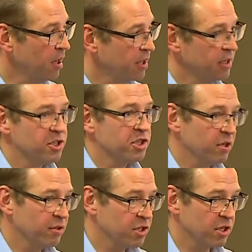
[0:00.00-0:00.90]
and in
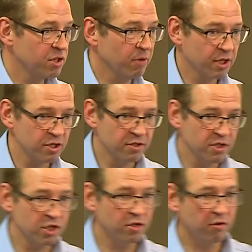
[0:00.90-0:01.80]
certain situations,
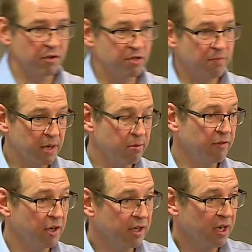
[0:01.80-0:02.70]
insurers may
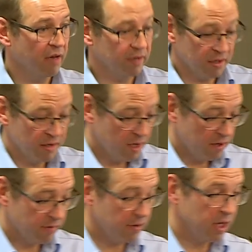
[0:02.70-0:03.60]
provide the cover
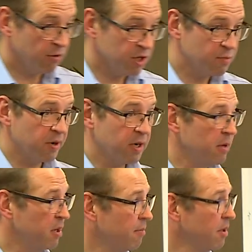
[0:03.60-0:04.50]
for an increased
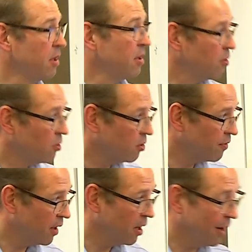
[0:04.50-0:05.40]
premium or
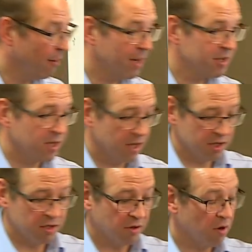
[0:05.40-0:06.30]
for a higher
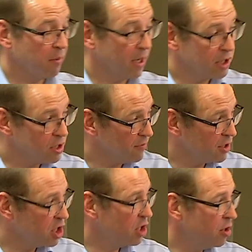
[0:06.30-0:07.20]
excess, combination of the
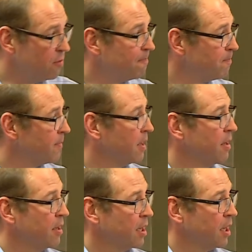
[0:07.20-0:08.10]
two.
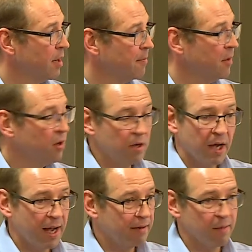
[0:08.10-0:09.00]
Um,
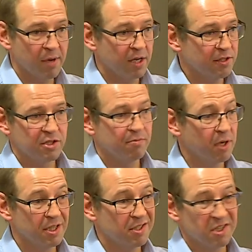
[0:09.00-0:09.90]
and they might, ins
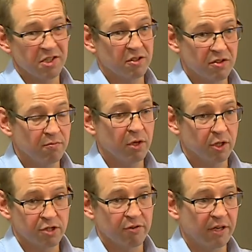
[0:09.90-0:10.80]
might insist on some
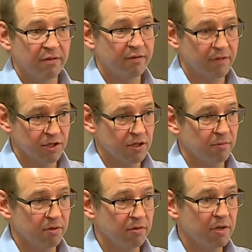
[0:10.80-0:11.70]
monitoring, for
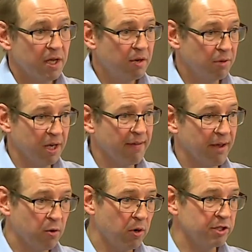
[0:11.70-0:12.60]
example. We get
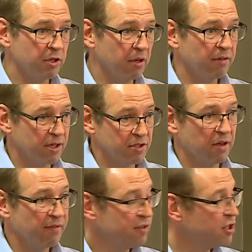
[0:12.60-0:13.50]
that quite a lot on things
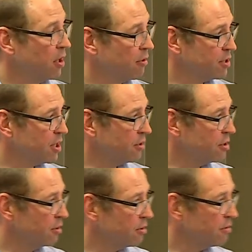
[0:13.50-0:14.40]
like facade
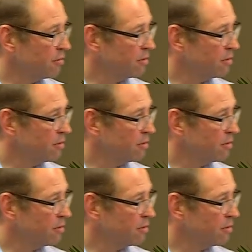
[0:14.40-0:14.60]
retentions.